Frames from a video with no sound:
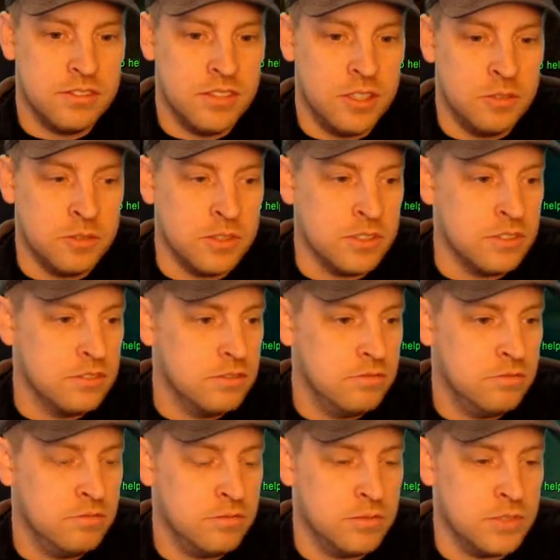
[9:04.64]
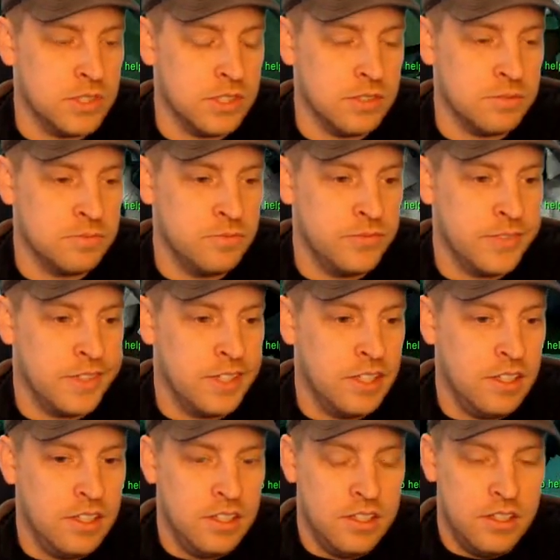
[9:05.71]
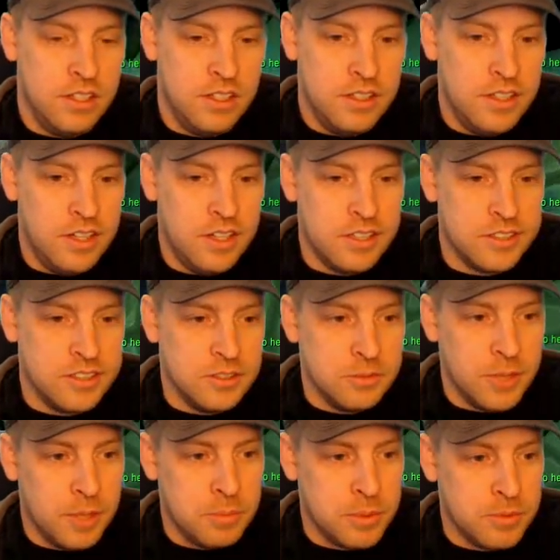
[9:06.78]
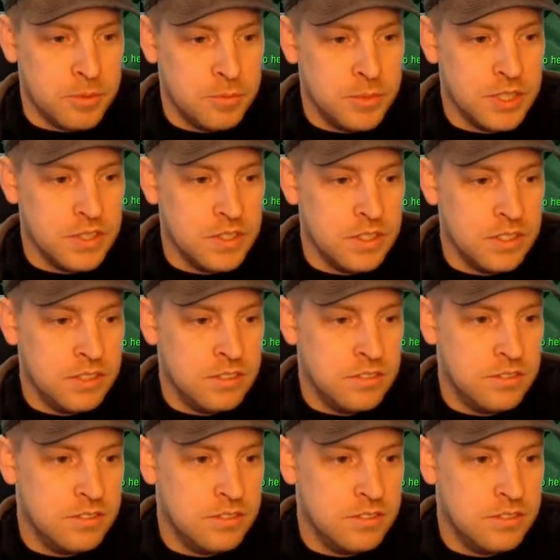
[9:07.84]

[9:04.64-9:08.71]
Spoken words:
lower. So a good weapon would be good.